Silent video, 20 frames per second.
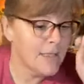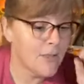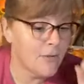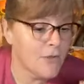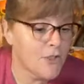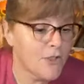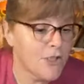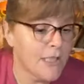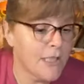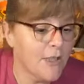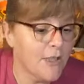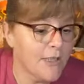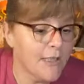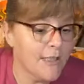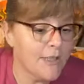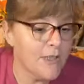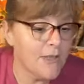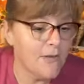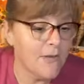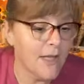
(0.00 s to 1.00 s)
so she
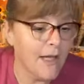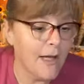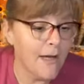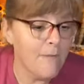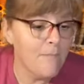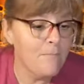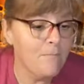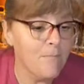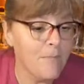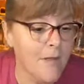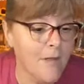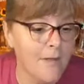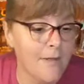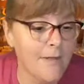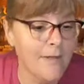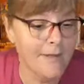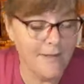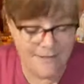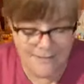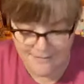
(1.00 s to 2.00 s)
couldn't do that.
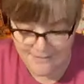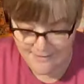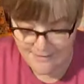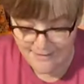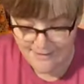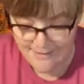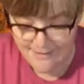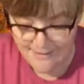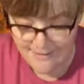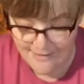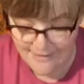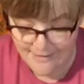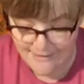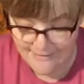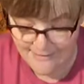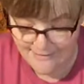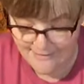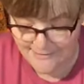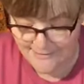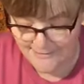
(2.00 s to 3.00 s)

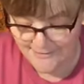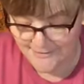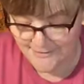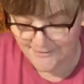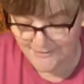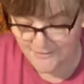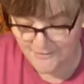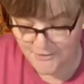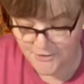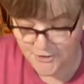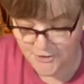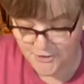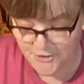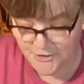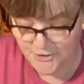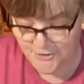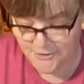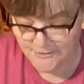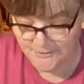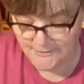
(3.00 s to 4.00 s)
Oh,
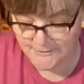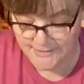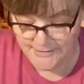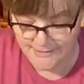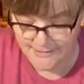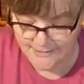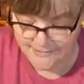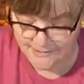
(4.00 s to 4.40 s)
shoot.